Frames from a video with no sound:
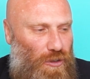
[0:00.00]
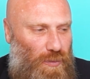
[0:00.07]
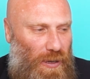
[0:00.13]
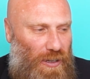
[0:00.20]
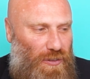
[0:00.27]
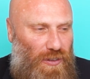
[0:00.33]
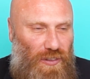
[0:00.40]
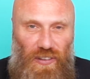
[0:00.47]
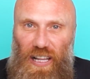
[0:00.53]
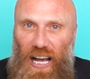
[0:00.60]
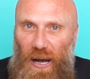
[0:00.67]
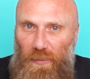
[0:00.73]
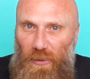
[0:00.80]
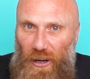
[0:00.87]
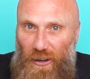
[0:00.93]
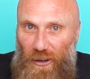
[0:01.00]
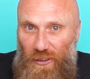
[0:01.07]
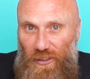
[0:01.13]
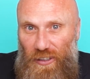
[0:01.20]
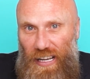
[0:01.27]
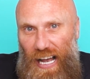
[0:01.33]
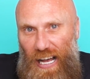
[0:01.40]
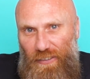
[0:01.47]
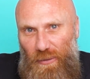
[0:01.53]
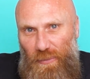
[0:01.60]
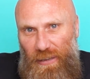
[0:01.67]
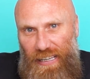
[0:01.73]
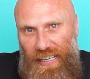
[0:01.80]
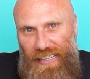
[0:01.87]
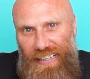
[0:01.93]
supposed to start by costing $500
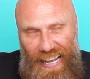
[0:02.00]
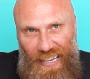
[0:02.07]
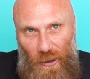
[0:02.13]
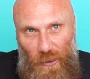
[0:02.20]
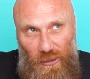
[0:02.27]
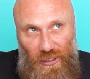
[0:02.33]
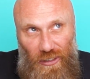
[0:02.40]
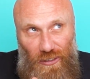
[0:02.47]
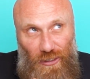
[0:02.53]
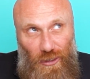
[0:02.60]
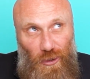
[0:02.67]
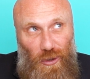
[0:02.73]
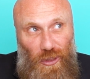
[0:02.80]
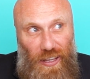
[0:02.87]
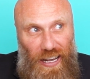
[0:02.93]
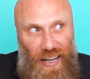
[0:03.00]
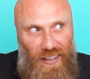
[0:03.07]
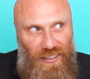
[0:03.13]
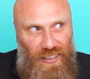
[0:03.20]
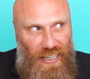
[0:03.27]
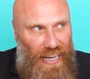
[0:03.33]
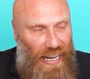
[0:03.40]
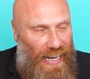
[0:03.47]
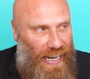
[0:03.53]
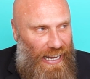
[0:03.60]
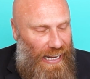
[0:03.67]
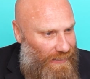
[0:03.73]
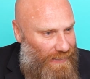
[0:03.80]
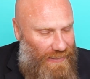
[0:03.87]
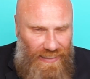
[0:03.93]
million. That was in
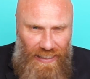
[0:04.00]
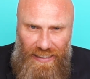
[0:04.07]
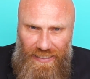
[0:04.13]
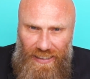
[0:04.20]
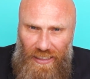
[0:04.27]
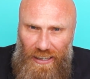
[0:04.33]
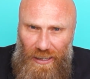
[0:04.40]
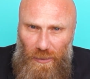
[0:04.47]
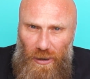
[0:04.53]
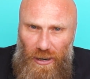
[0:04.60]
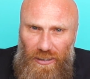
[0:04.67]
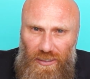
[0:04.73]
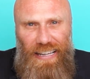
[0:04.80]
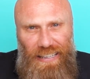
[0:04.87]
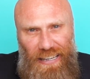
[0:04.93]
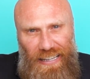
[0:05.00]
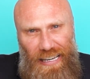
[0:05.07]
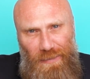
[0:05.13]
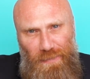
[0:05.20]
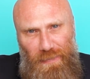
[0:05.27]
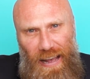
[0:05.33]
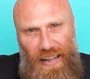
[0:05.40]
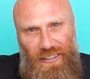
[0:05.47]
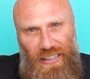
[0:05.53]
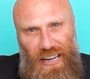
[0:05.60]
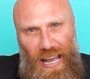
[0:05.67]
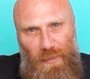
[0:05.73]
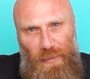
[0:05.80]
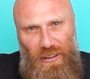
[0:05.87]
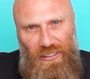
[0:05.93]
2006, I think it was. You can imagine
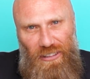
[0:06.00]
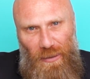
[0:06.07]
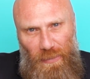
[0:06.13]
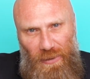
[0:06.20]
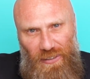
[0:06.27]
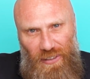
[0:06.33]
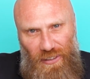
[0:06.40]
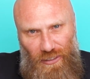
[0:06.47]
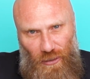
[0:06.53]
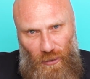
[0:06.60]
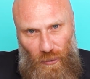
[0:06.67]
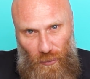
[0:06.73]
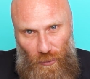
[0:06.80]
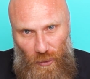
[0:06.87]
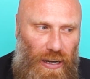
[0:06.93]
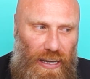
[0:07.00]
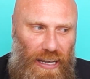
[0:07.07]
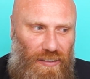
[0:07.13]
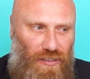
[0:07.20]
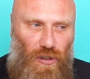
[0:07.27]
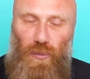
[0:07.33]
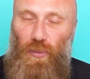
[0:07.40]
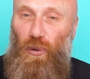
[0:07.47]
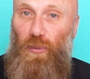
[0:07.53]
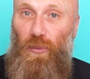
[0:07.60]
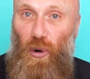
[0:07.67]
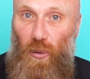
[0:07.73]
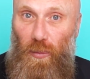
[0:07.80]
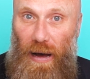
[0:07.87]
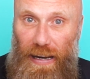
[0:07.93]
how much their business grew. I guess to put
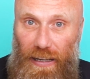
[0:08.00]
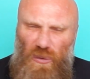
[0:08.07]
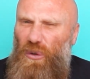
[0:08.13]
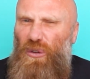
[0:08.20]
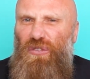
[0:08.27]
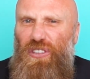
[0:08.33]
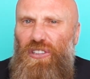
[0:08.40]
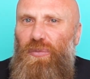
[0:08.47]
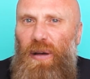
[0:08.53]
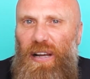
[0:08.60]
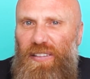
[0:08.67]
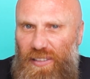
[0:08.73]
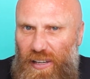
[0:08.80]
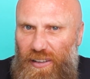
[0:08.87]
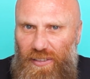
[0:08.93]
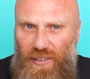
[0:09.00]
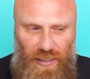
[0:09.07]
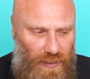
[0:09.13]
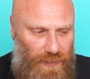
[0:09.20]
more money would have just made sense.